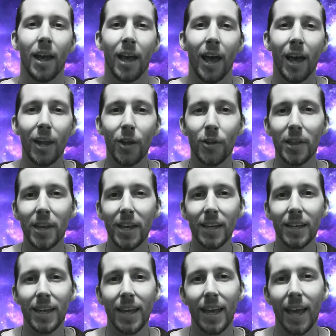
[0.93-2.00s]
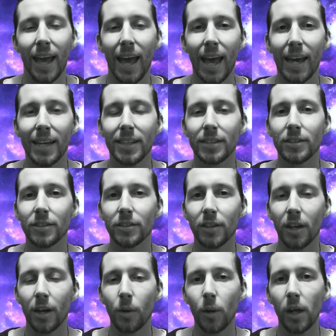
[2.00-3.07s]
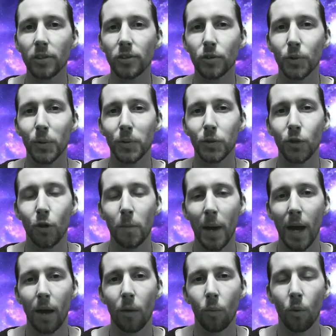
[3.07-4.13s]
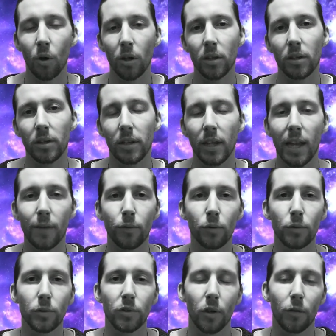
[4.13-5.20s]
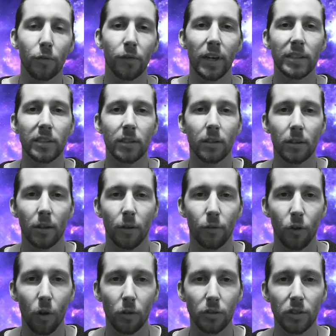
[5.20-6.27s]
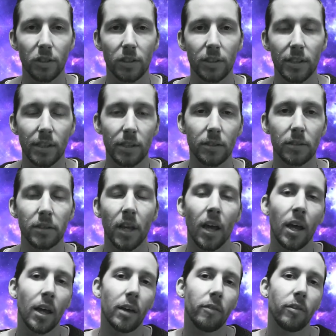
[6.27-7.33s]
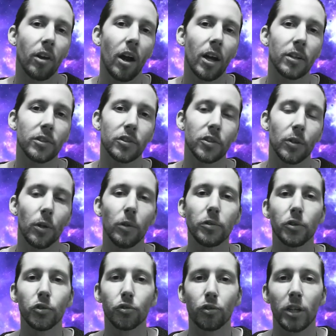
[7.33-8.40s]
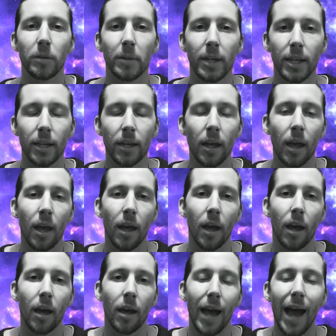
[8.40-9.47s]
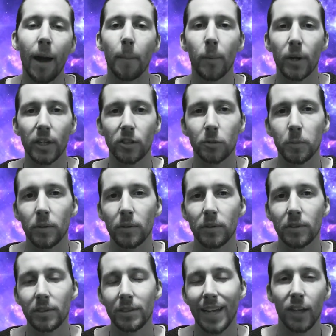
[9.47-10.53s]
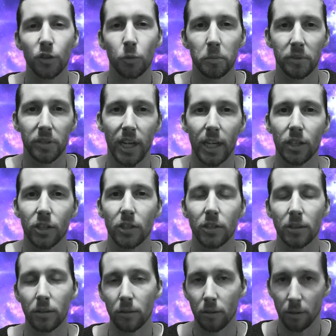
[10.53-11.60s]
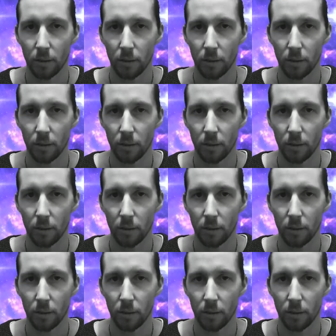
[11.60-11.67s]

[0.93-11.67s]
Hello there, and I would like to talk to you about what the levels of phasing of consciousness is in regards to lucid dreaming, out-of-body experiences, astral projection,